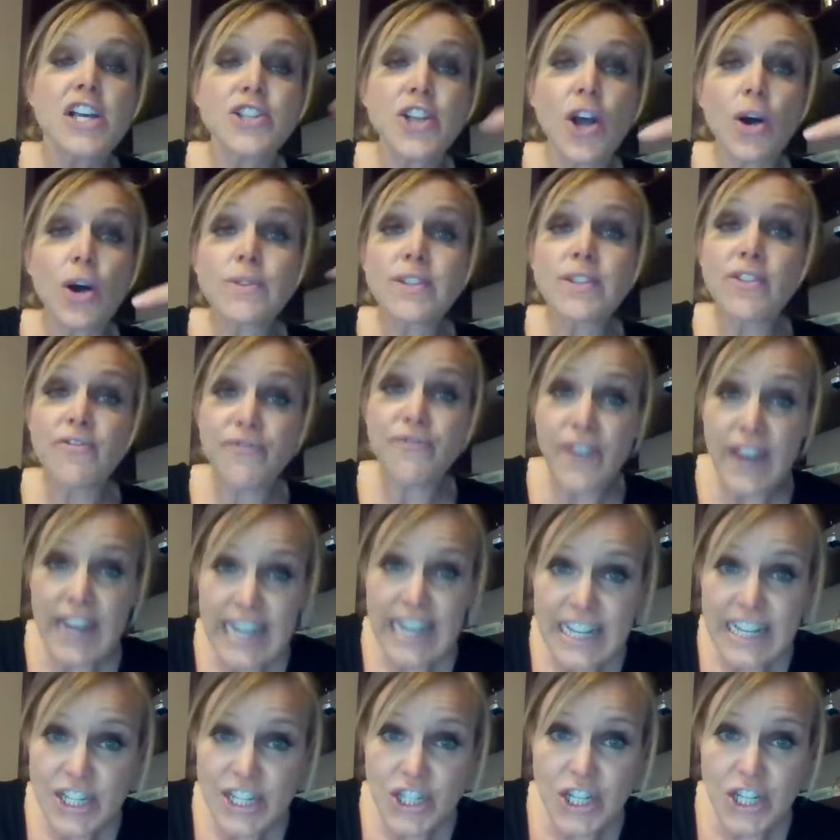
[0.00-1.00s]
So to
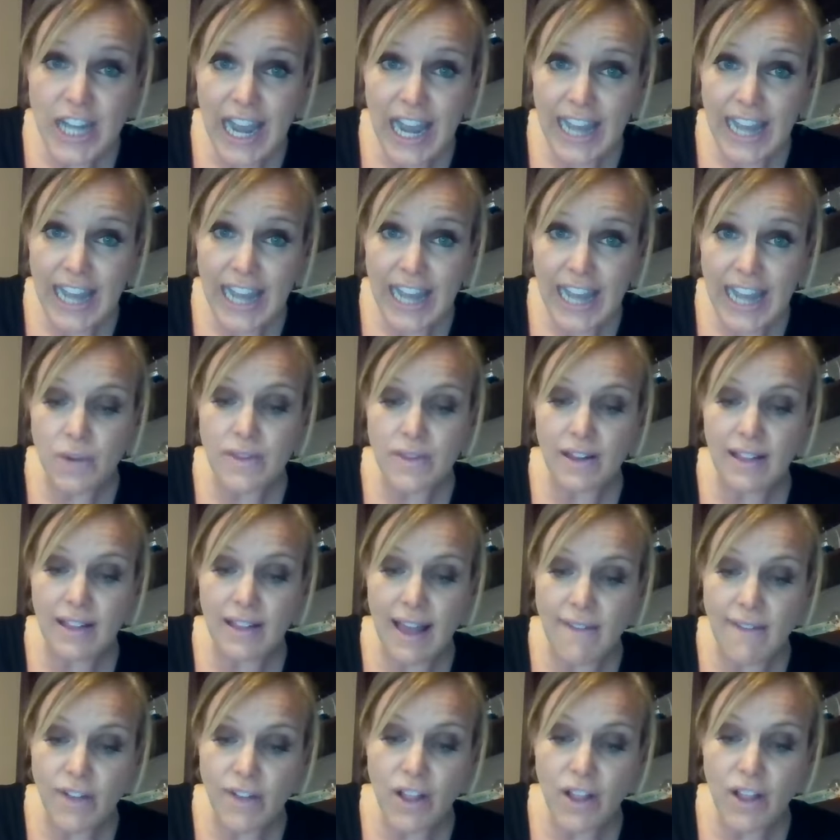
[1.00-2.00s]
finish DIQ, the
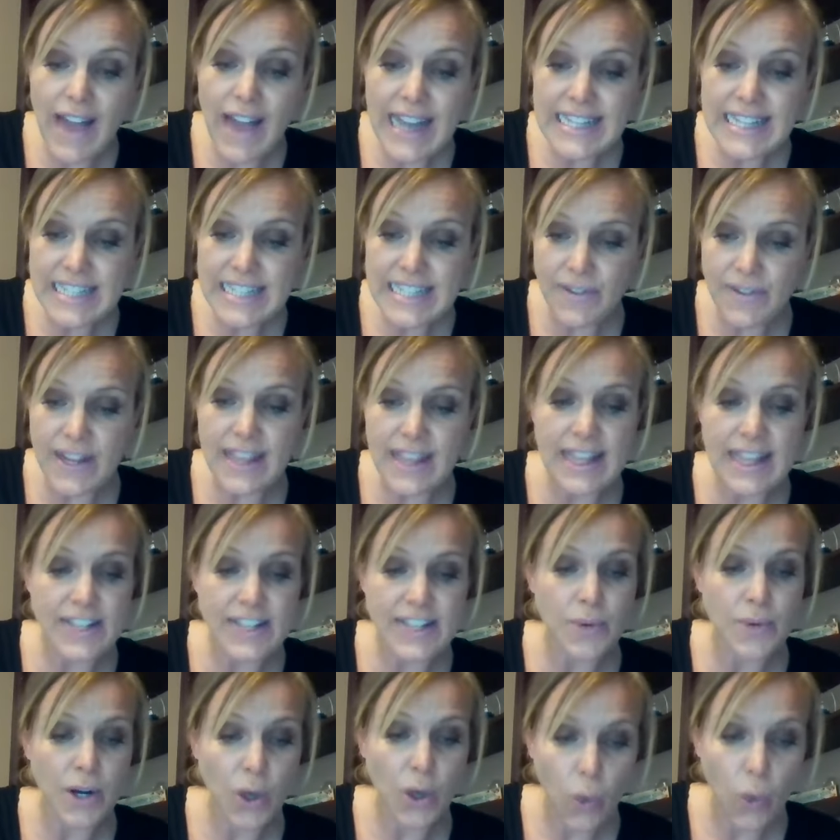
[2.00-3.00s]
level of activity
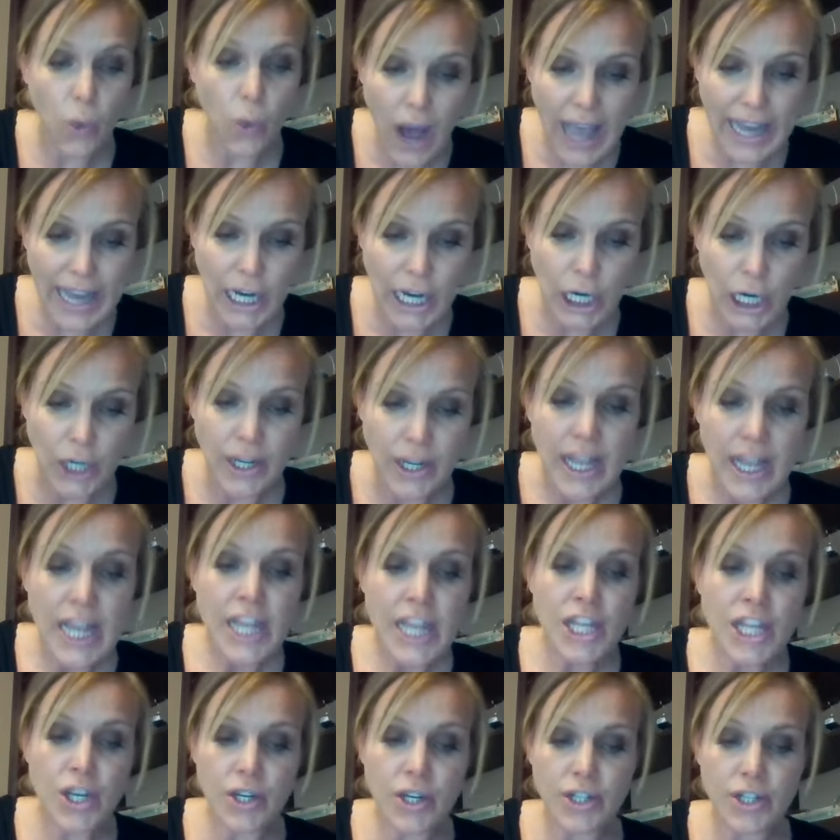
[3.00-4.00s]
that's required,
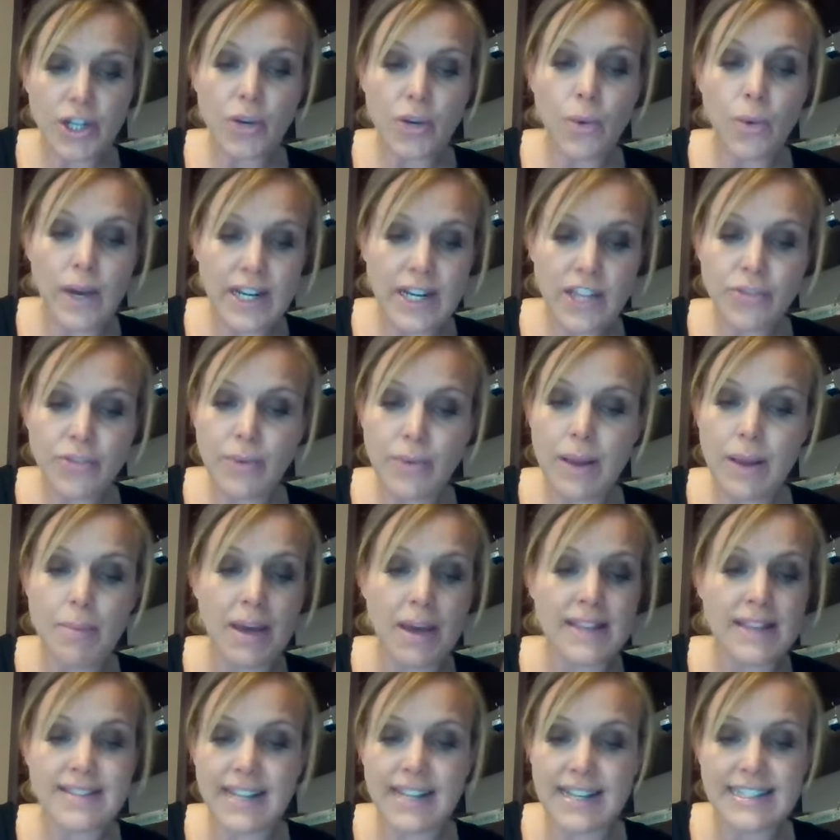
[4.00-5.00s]
you can do it 1 to 3
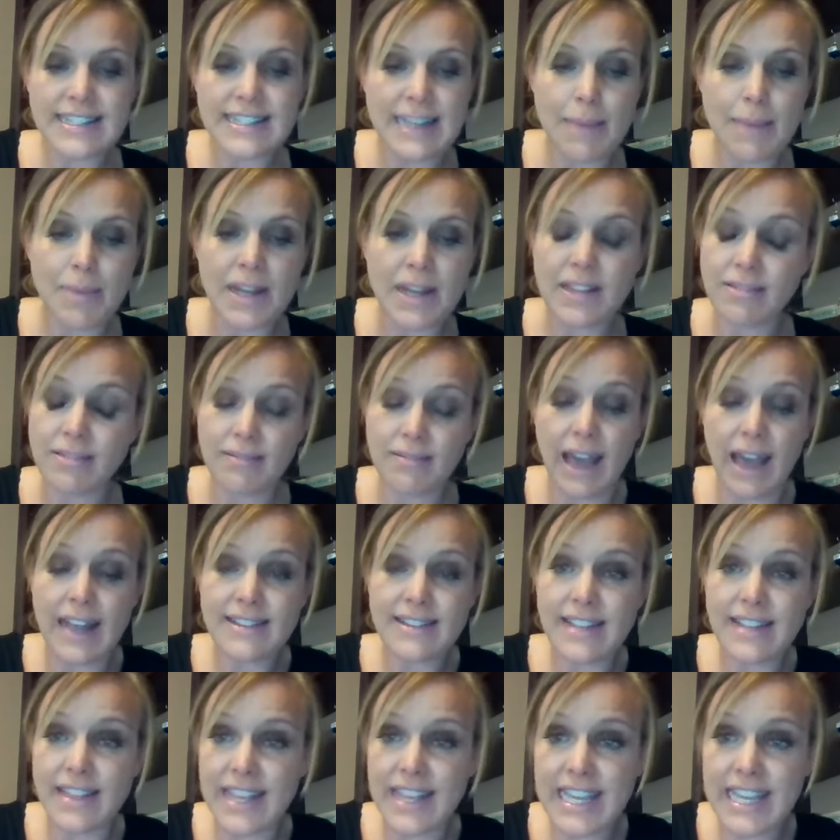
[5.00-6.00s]
months, like I said, but
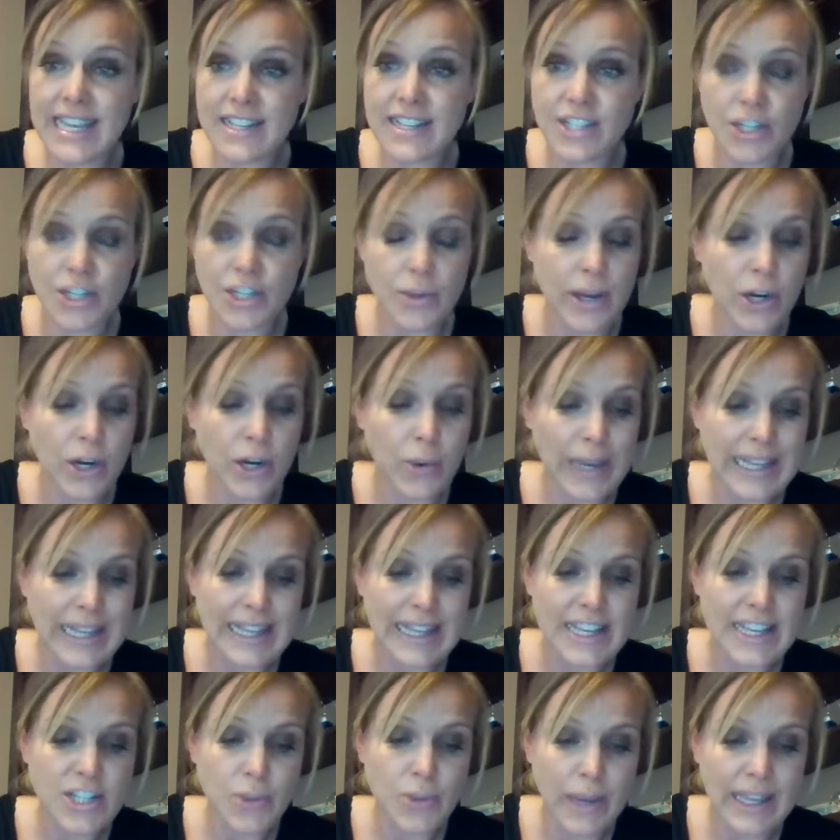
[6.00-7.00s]
I'd say the key is to do it
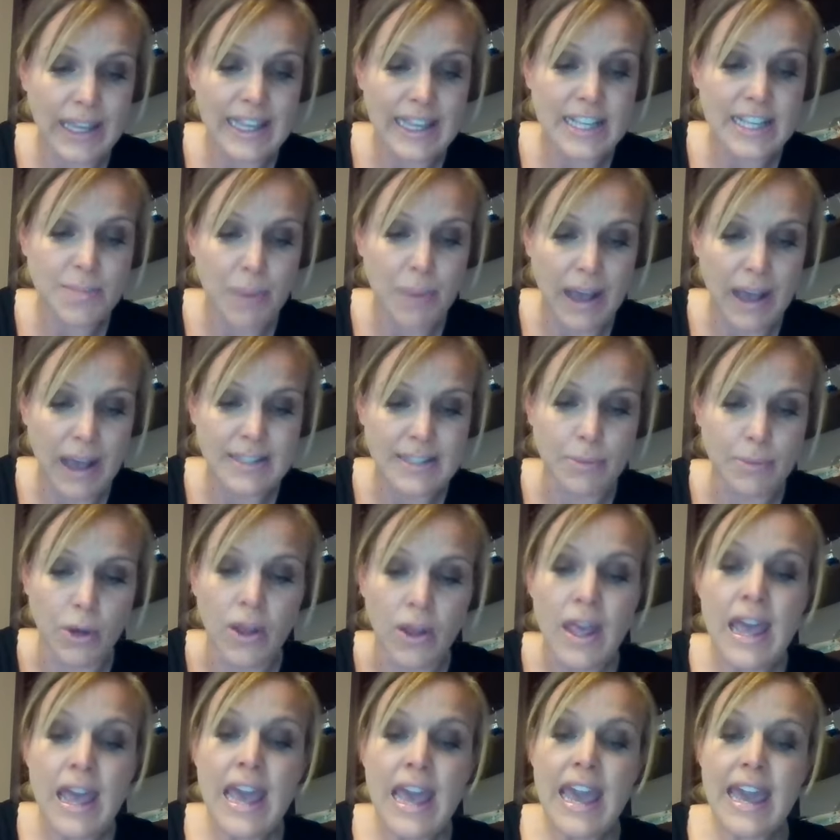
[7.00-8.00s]
quickly as possible.